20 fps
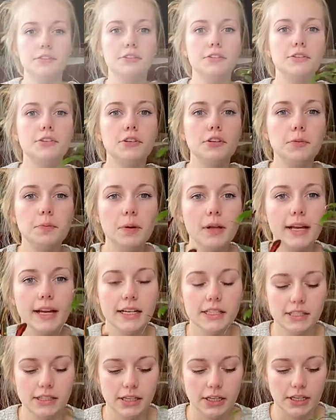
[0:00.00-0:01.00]
two
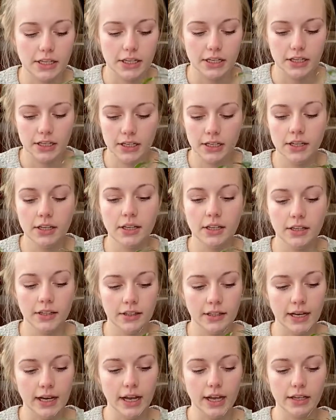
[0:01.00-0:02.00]
plants here
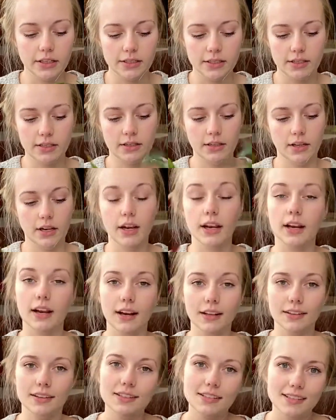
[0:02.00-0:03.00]
that I
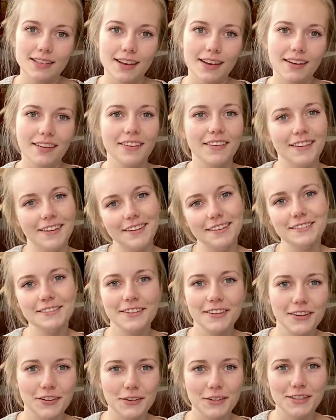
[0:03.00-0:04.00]
got on sale, of
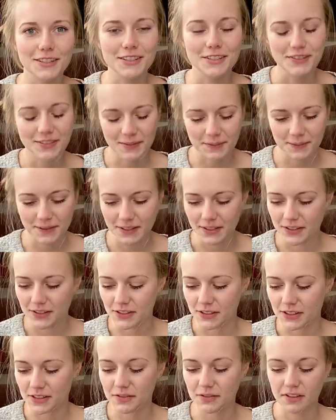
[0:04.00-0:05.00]
course, from
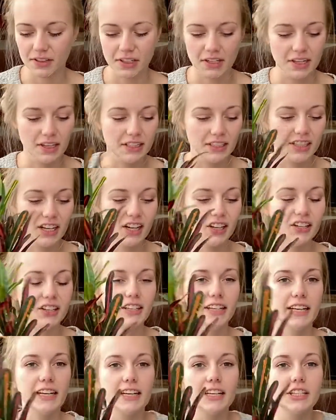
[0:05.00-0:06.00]
Lowe's for
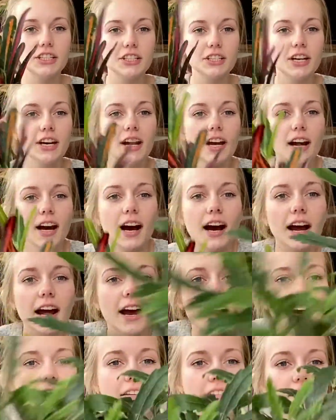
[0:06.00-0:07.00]
$1 each. I
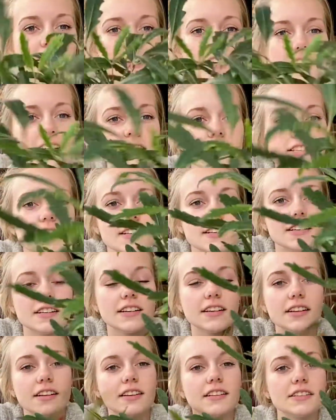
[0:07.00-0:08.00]
have this
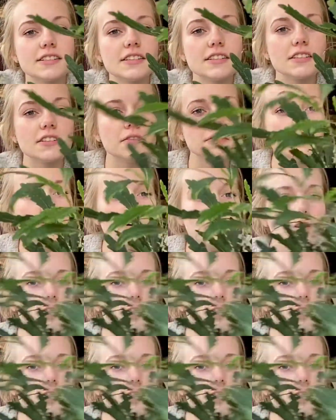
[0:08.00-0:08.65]
is a false